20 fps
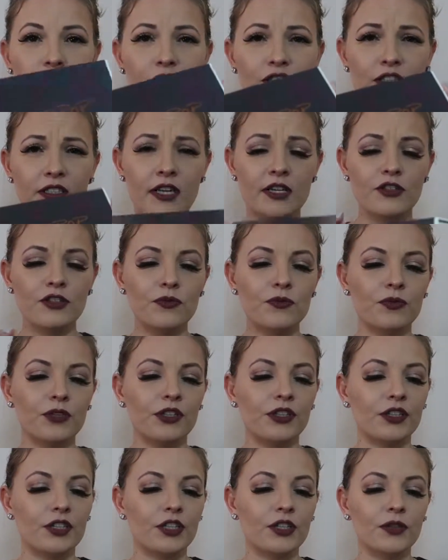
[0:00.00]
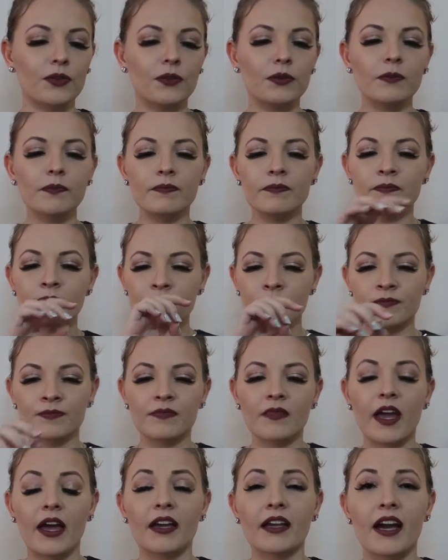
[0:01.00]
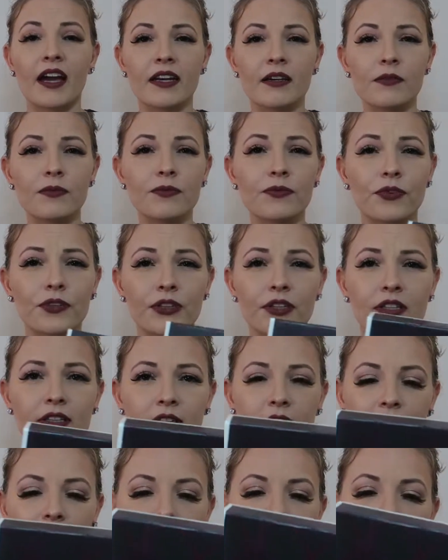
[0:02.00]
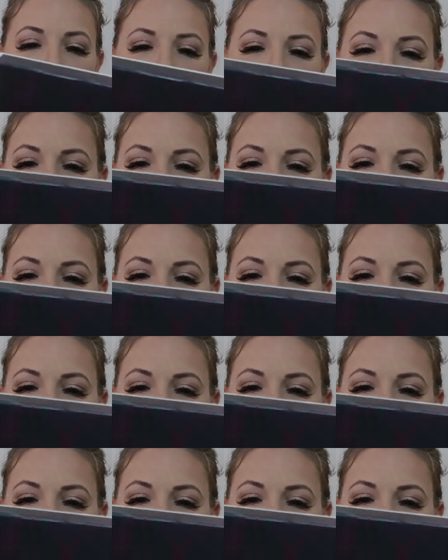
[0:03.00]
which is actually really cute. I kind of really like how